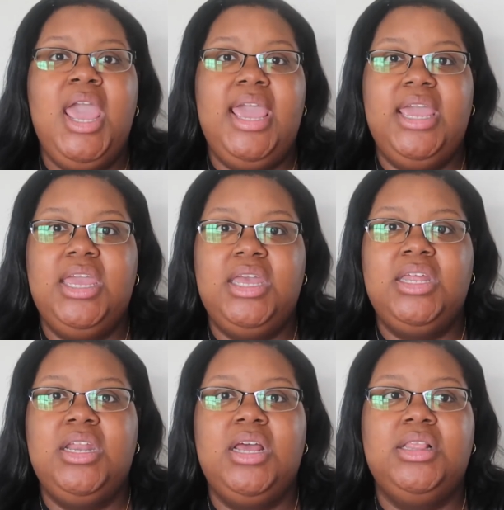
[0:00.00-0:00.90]

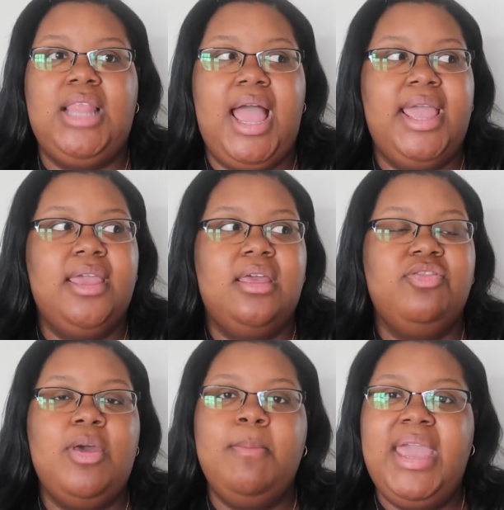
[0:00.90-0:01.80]
in like
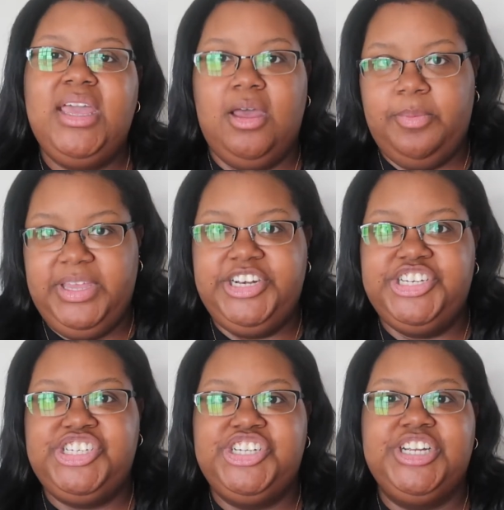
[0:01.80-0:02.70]
the makeup
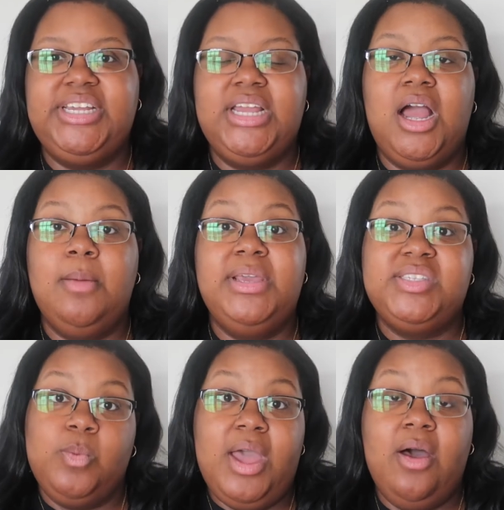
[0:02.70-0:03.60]
industry um,
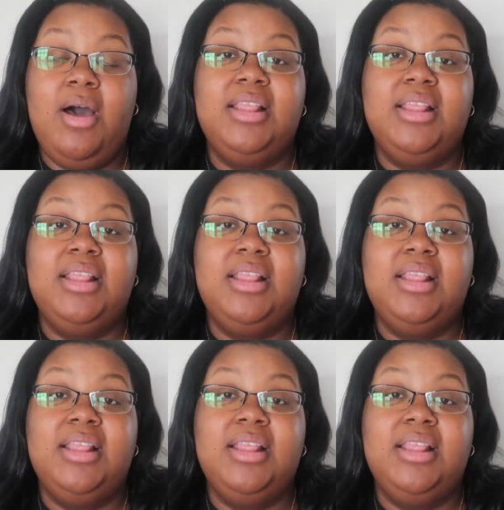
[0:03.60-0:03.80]
as well.